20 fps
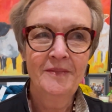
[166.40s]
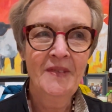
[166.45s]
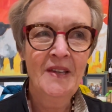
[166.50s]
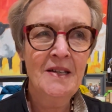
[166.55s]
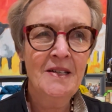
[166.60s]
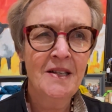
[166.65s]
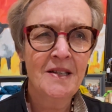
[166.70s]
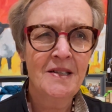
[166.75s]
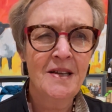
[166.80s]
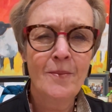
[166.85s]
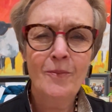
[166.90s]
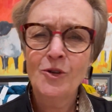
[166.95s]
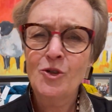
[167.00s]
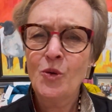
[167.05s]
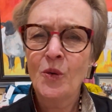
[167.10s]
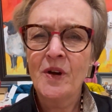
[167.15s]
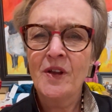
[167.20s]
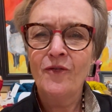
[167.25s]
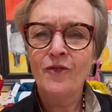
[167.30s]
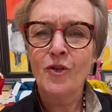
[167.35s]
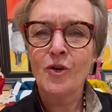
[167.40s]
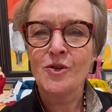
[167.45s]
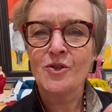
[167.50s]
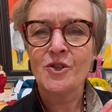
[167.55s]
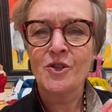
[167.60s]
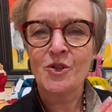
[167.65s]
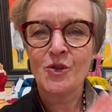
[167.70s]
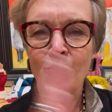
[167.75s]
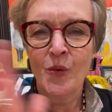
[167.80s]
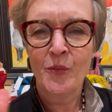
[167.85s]
December 21st
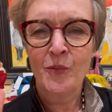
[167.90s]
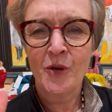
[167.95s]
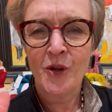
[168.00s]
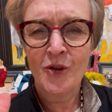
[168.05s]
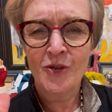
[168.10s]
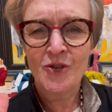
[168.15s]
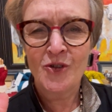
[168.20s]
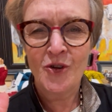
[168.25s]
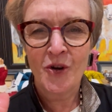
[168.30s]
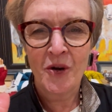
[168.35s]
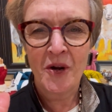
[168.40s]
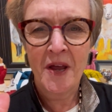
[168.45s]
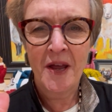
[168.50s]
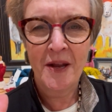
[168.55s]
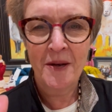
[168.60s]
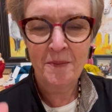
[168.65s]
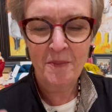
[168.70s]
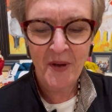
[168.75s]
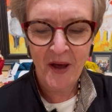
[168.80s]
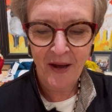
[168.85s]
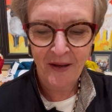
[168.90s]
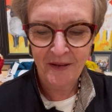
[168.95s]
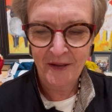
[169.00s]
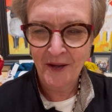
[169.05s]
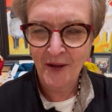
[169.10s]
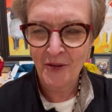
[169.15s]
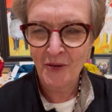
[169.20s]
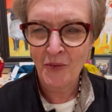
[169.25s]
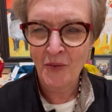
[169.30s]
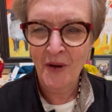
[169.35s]
is when we start heading back the
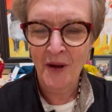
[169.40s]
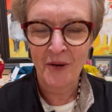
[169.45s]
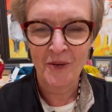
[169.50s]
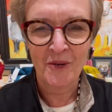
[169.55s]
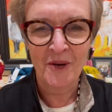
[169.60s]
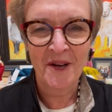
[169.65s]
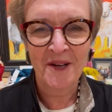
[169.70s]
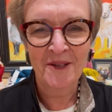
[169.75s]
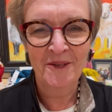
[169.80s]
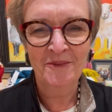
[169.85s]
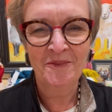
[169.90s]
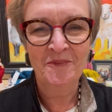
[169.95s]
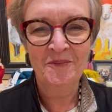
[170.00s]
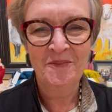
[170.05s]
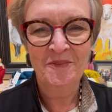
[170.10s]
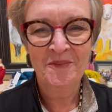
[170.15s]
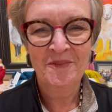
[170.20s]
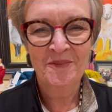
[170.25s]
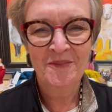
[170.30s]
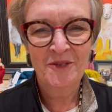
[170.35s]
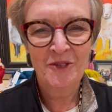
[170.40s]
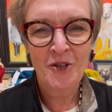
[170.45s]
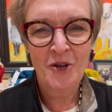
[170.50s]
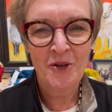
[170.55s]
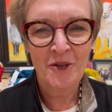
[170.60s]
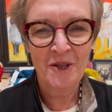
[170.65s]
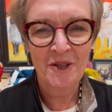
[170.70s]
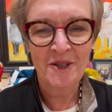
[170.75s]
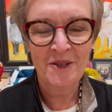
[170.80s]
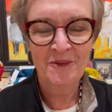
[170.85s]
other way, right? It's all
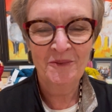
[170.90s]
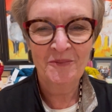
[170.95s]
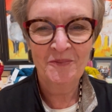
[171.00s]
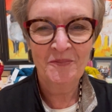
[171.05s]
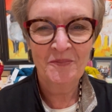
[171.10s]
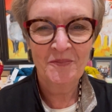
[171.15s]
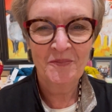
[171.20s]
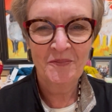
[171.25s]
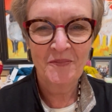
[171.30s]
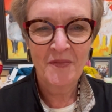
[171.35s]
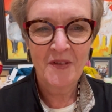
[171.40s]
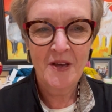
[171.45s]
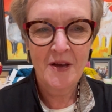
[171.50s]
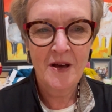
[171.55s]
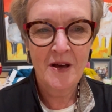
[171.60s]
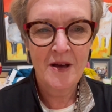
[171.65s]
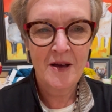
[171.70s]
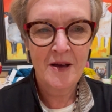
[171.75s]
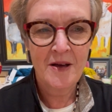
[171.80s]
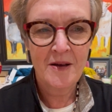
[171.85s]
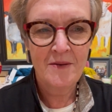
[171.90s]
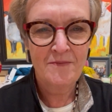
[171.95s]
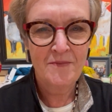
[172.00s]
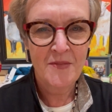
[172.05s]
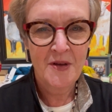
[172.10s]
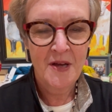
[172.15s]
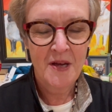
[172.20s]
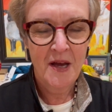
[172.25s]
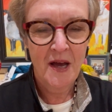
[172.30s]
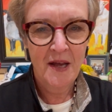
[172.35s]
good. I
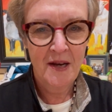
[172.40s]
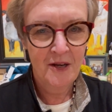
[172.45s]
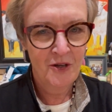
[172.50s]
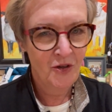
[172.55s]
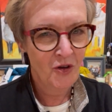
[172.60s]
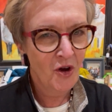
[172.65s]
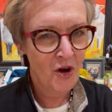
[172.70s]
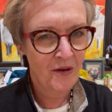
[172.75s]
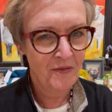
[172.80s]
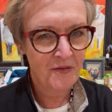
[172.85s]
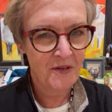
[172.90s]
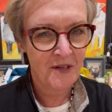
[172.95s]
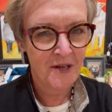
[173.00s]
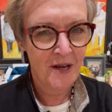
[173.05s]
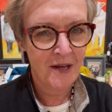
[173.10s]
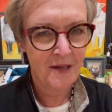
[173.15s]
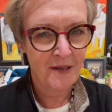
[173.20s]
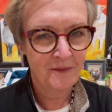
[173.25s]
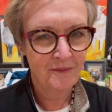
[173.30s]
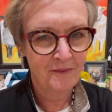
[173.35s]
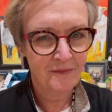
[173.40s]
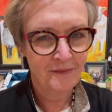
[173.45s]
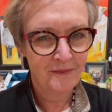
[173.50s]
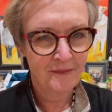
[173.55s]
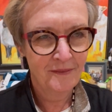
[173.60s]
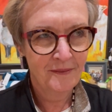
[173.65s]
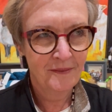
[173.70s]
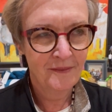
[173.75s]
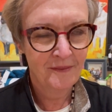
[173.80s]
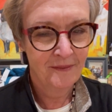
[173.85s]
didn't cough tonight.
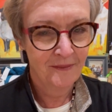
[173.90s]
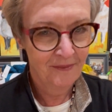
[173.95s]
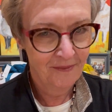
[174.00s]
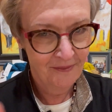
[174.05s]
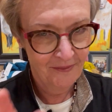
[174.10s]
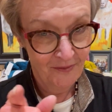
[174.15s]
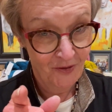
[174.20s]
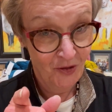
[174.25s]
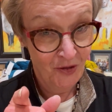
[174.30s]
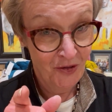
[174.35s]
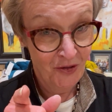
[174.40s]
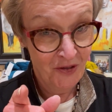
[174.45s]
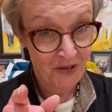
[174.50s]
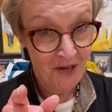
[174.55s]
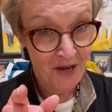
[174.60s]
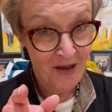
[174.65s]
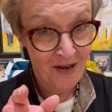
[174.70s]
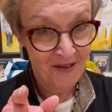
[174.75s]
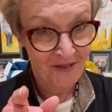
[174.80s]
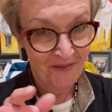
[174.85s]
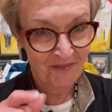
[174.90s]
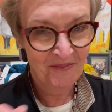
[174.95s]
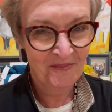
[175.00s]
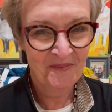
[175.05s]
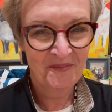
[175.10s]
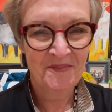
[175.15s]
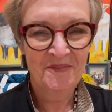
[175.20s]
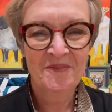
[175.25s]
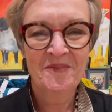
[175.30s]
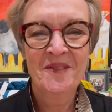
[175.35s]
It's a good sign.
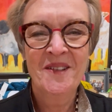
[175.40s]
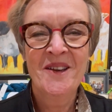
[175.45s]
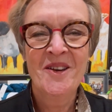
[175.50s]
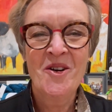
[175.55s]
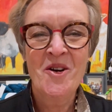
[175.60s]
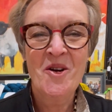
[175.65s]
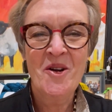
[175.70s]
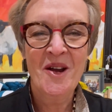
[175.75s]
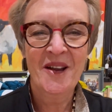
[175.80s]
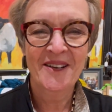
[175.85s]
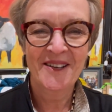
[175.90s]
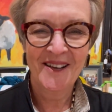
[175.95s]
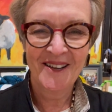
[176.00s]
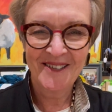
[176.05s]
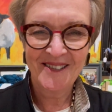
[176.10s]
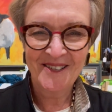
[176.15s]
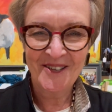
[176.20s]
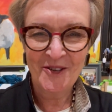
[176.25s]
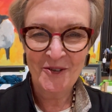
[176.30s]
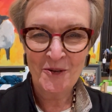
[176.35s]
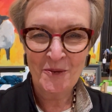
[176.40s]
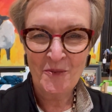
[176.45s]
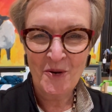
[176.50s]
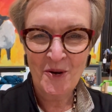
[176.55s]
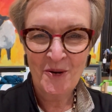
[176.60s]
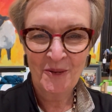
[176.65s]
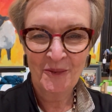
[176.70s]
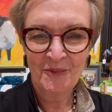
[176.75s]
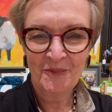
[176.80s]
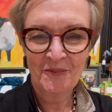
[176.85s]
All right, I'll see you tomorrow.